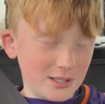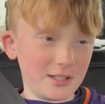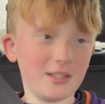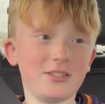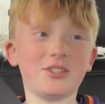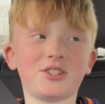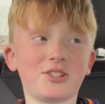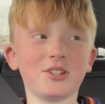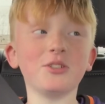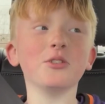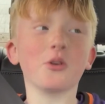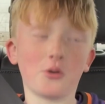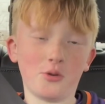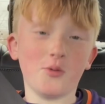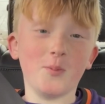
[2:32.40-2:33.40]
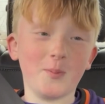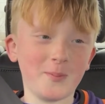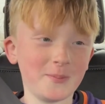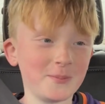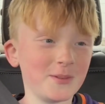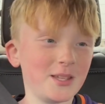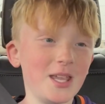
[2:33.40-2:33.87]
Just ignore him.
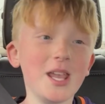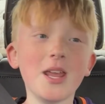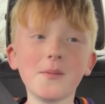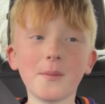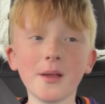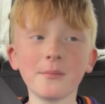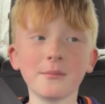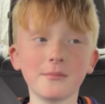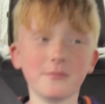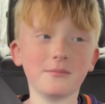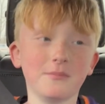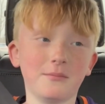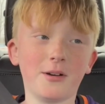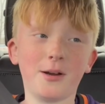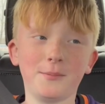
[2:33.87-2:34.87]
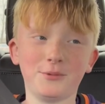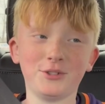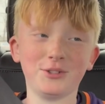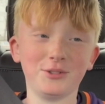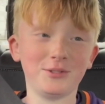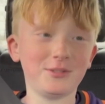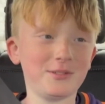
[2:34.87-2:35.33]
And my mom too.
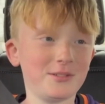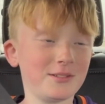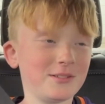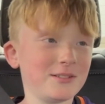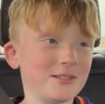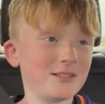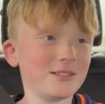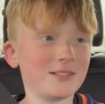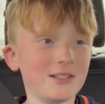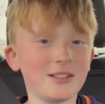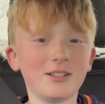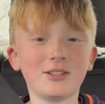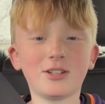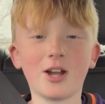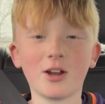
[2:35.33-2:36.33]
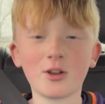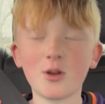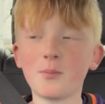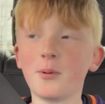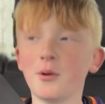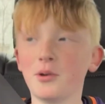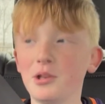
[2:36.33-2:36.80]
Taco pony. Taco
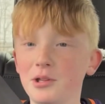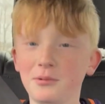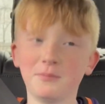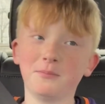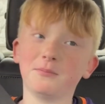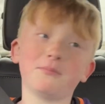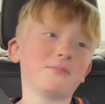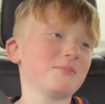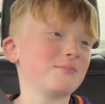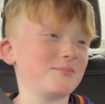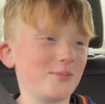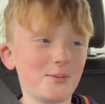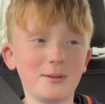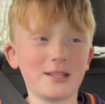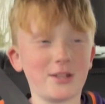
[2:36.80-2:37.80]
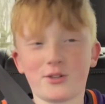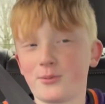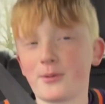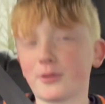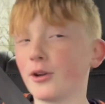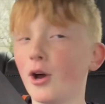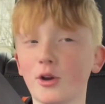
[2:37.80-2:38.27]
pony. Hmm. Nobody cares
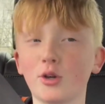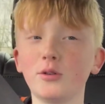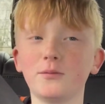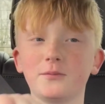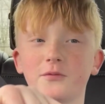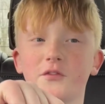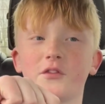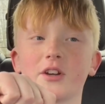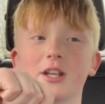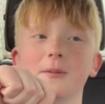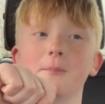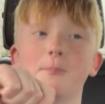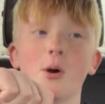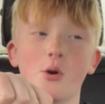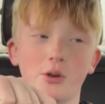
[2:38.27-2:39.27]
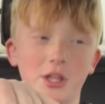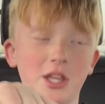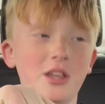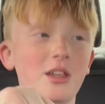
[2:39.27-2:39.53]
about taco. Freaking pony.